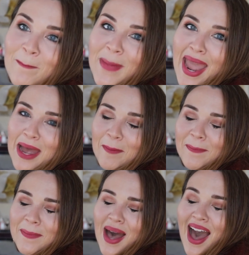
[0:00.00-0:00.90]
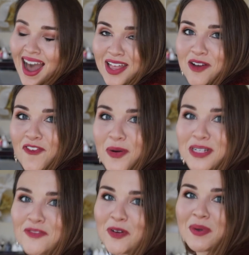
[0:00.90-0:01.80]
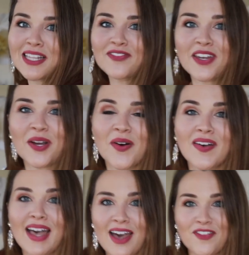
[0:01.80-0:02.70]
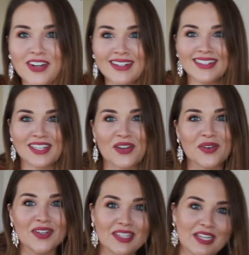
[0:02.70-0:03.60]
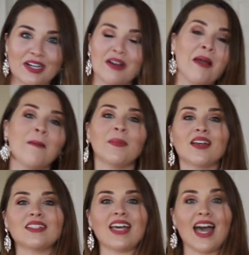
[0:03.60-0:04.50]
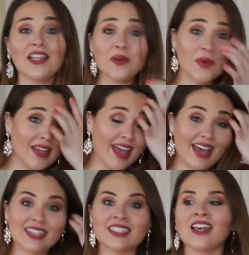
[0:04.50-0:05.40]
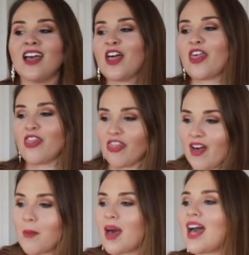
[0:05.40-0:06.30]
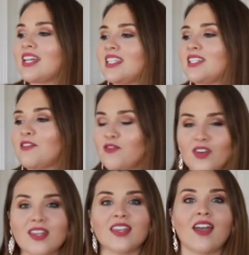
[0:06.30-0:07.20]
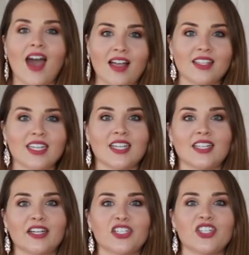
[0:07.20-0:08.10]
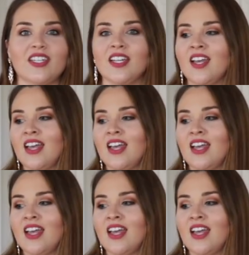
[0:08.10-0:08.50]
ma'am, I look forward to filming this video every single year because Eloquii has the best freaking holiday collection